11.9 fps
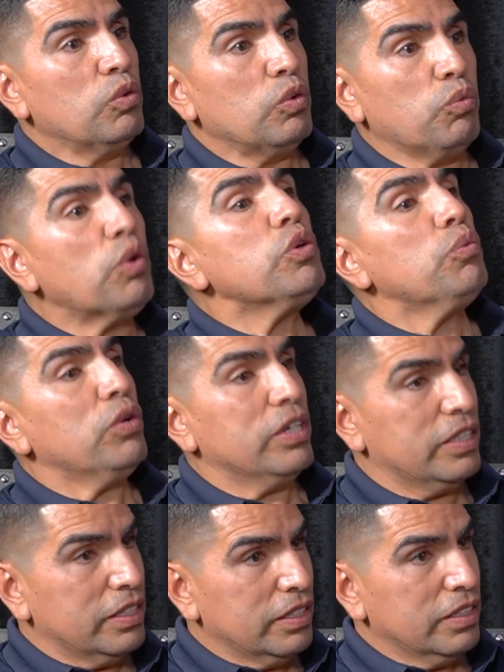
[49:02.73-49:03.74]
what do you
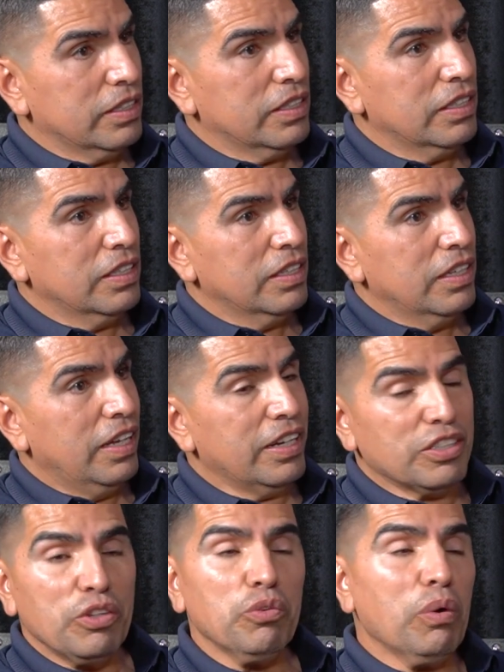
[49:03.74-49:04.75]
want? And
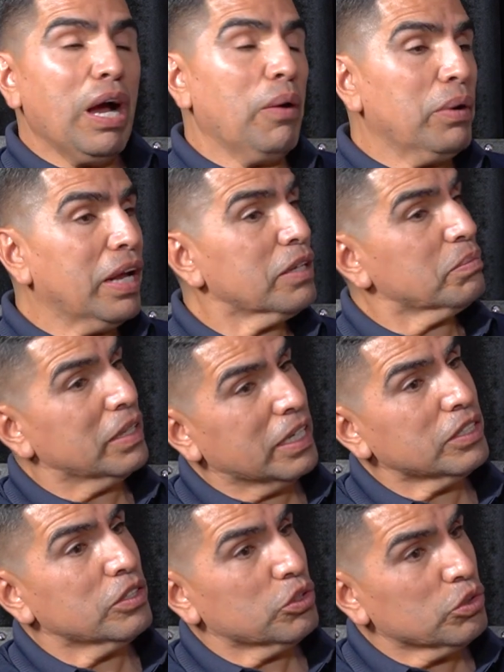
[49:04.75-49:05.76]
I said, you know what? I would like my
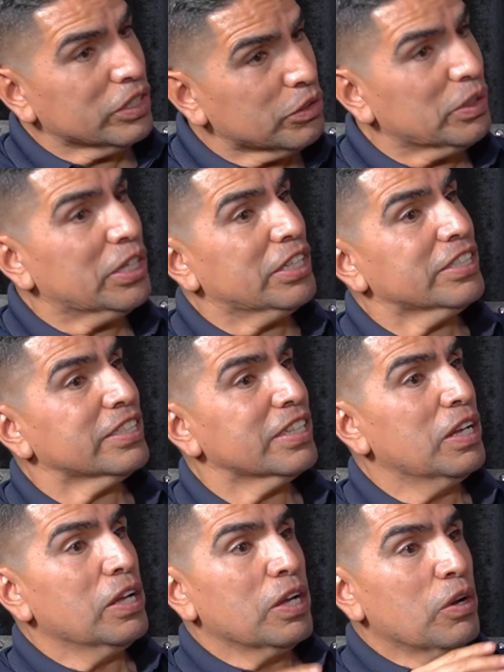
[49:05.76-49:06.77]
listeners to experience
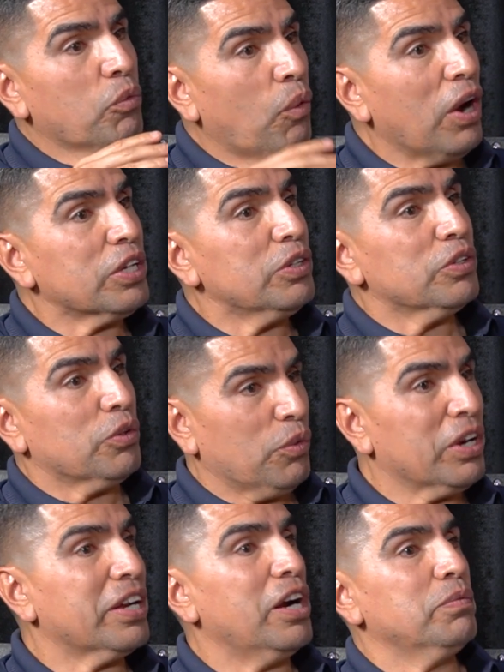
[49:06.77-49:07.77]
walking on the
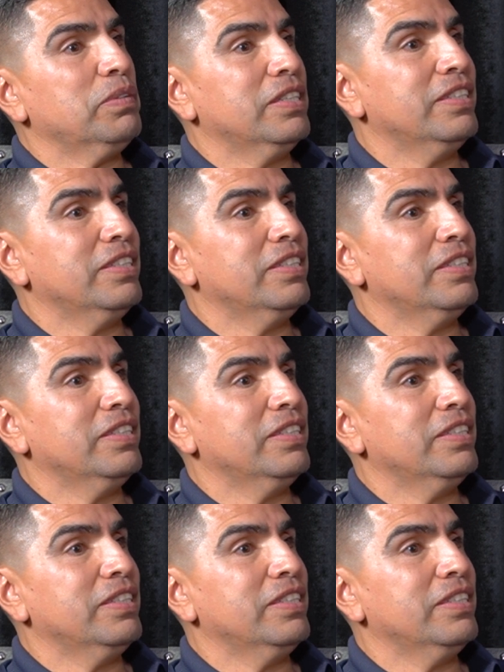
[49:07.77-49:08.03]
red carpet.